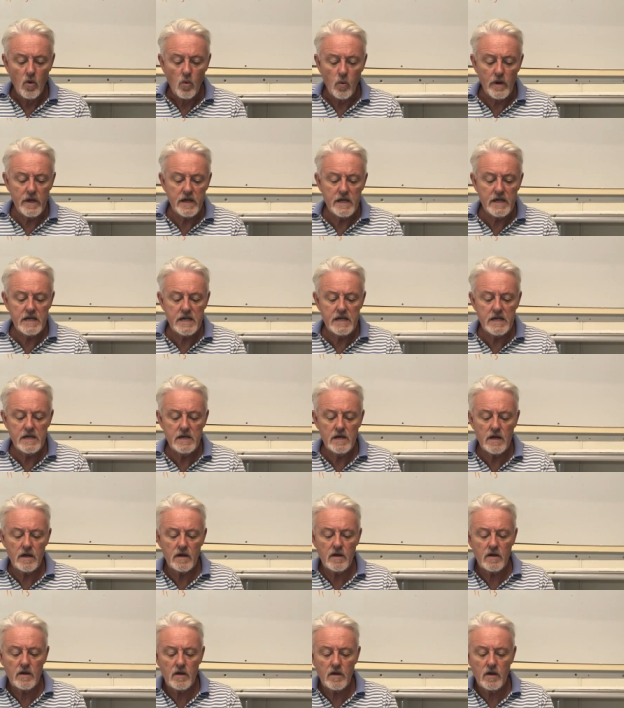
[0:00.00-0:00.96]

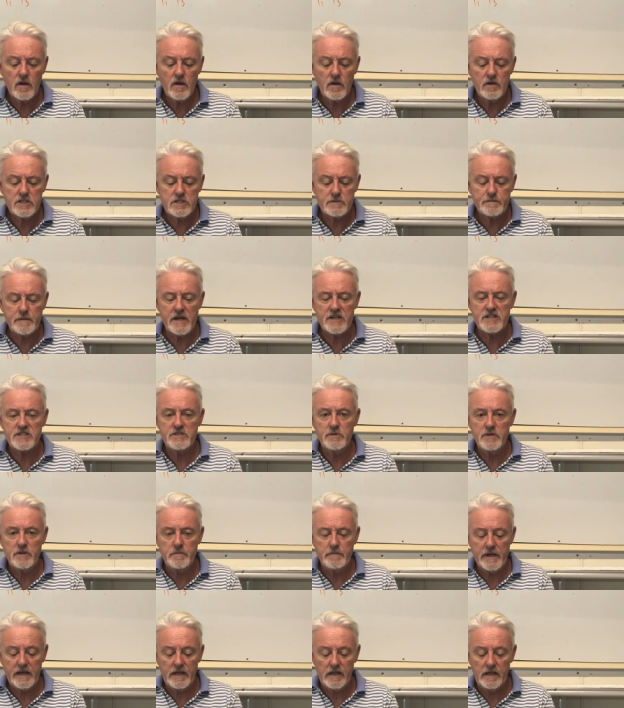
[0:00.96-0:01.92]
We, especially
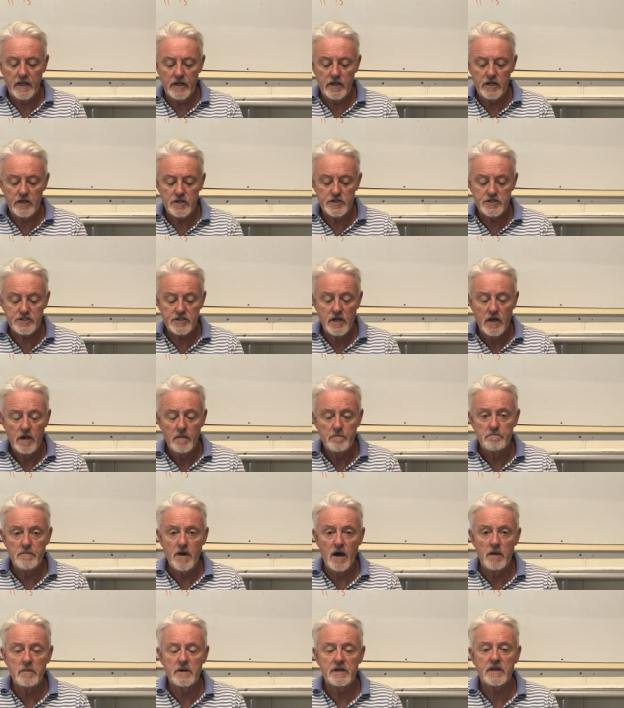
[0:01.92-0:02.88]
with big litters,
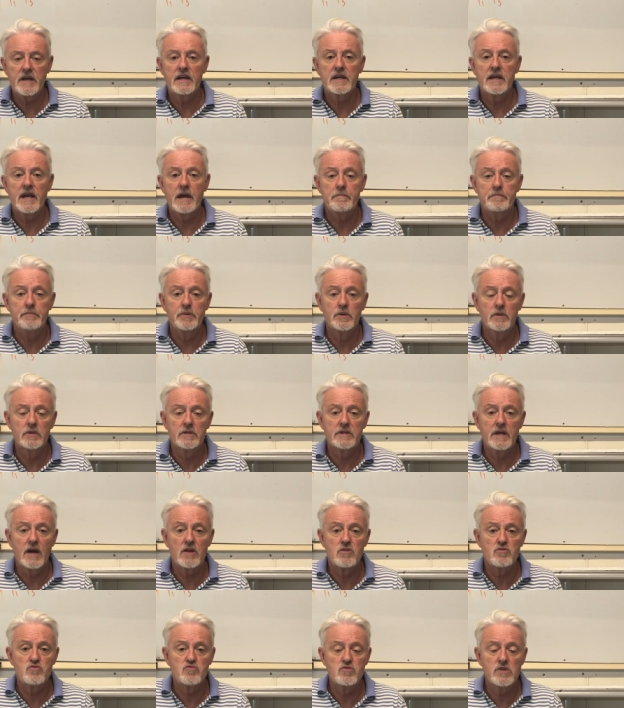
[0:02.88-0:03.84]
mama can get pulled
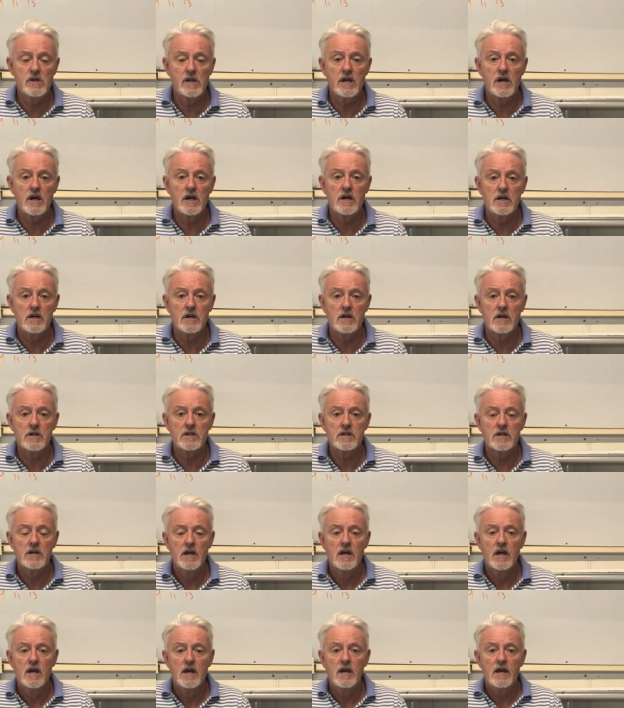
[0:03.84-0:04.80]
down really hard,
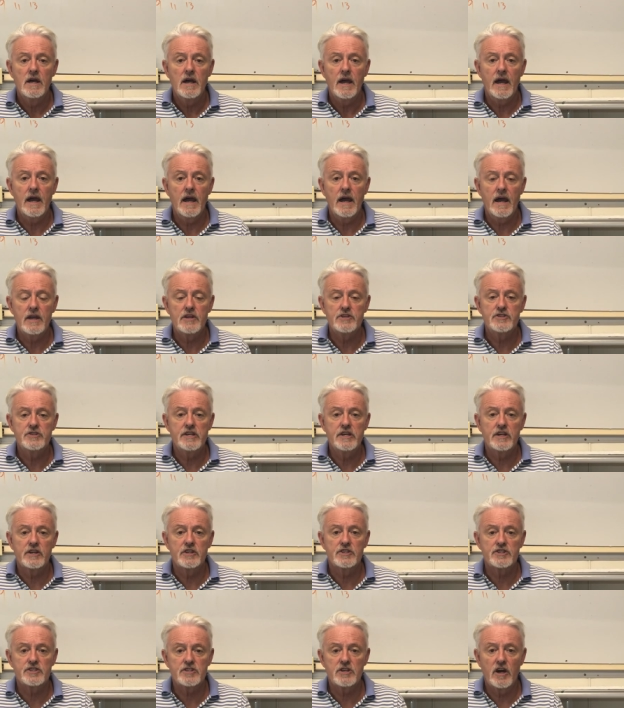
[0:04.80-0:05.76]
and she
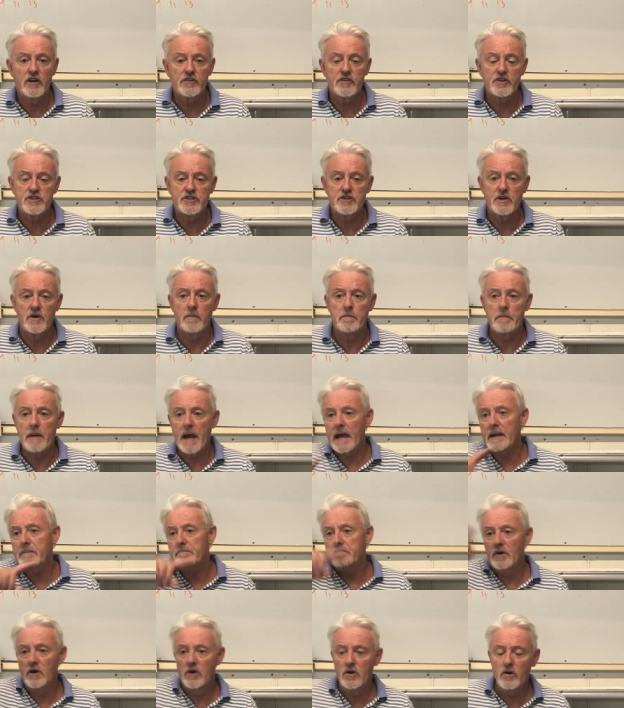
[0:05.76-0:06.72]
can start to show a
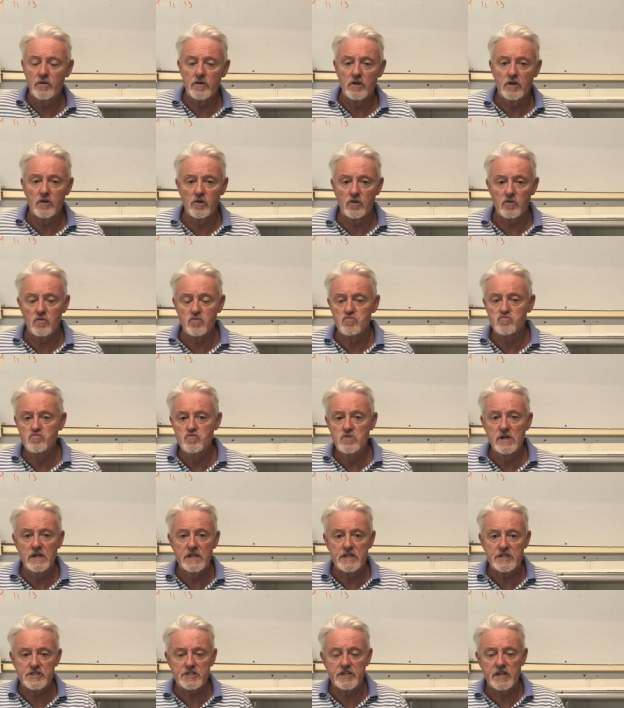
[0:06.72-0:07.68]
backbone and look
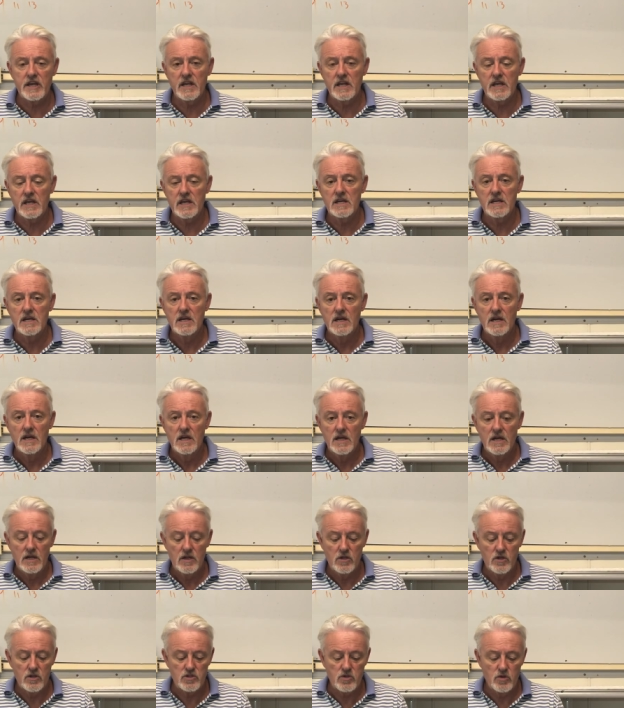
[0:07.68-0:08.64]
really skinny,
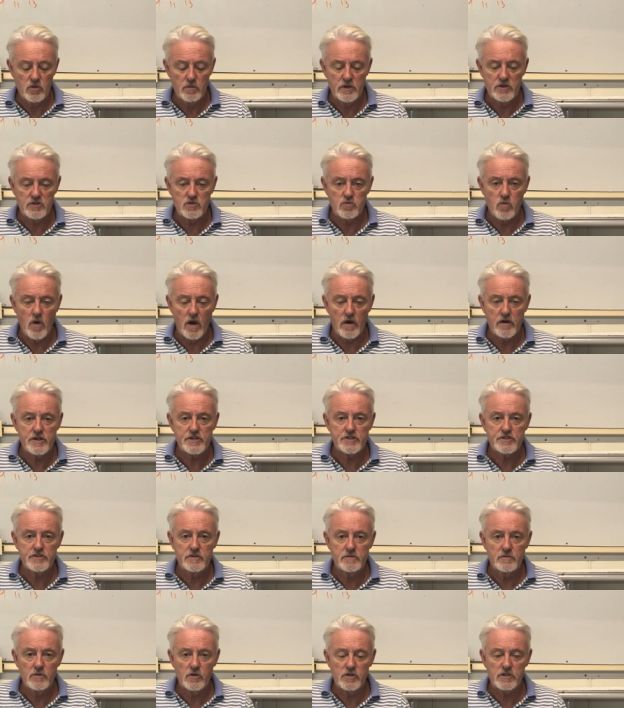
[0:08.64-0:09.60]
looks almost
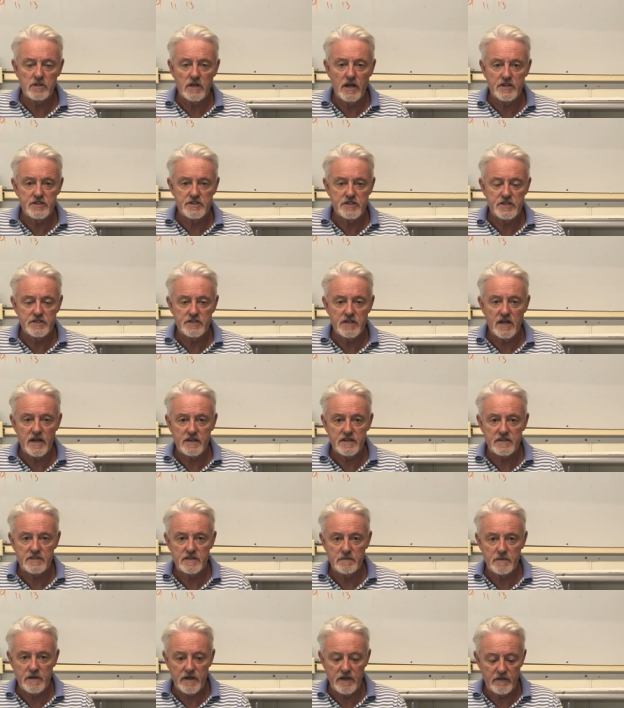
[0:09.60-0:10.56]
worrisome, looks like she's like
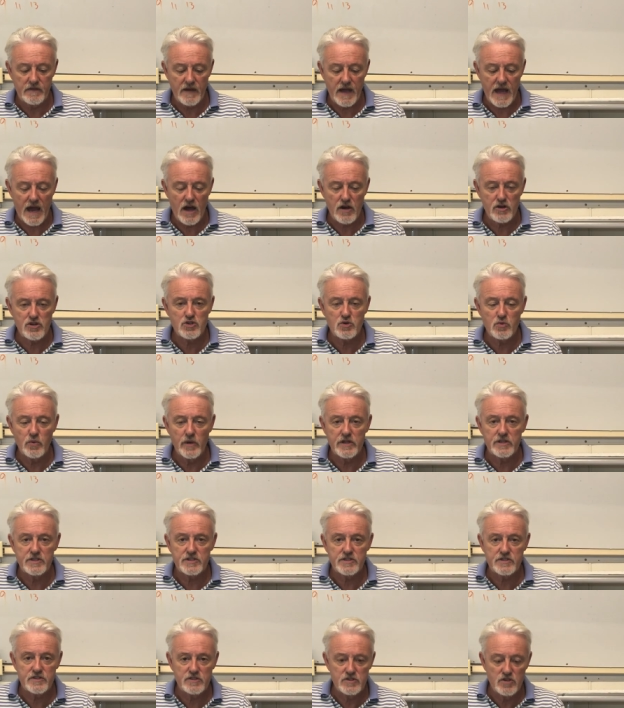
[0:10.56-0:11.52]
some kind of
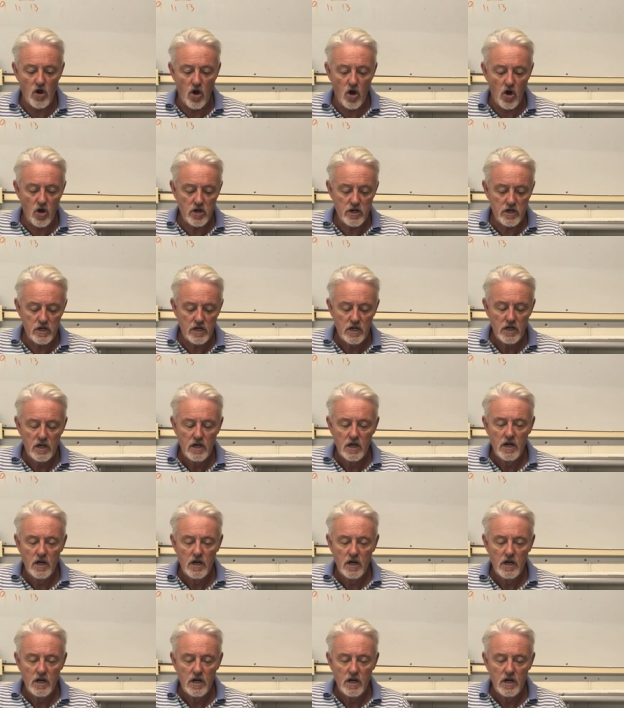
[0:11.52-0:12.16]
Auschwitz dog.